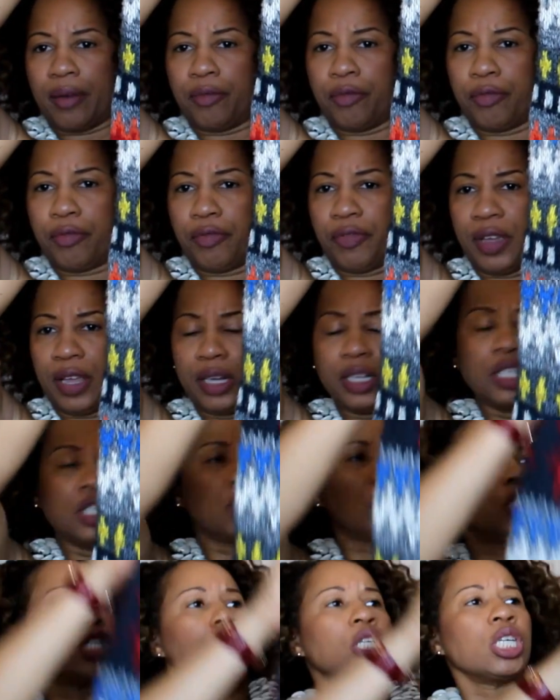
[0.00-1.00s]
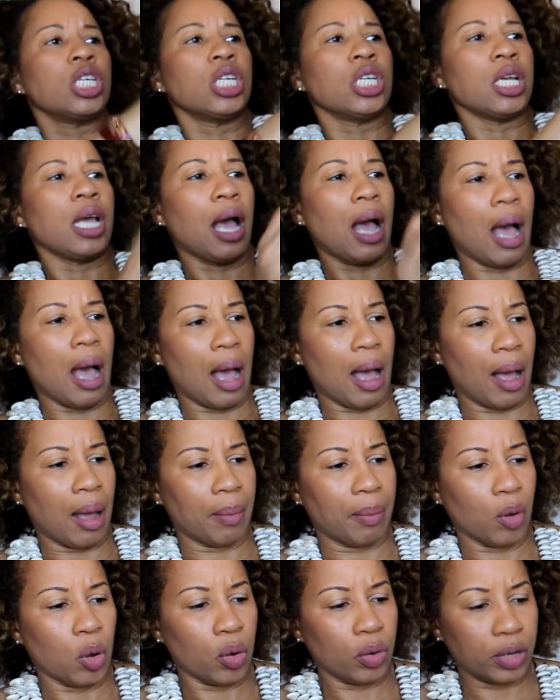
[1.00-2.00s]
and Fitch,
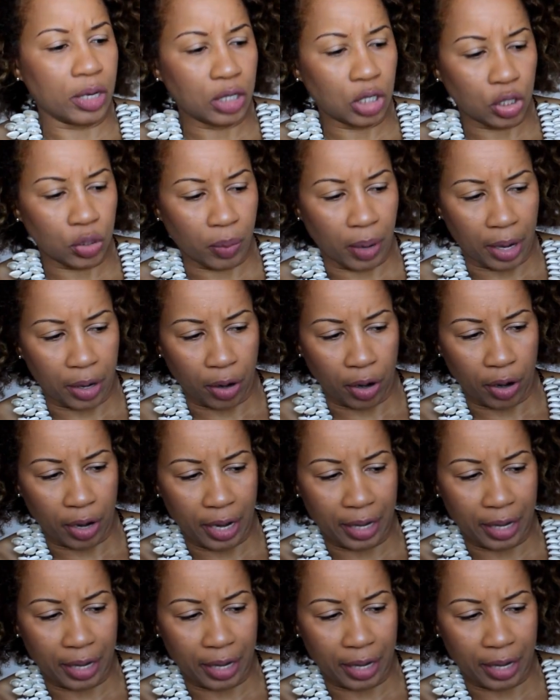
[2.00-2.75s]
hooded sweater.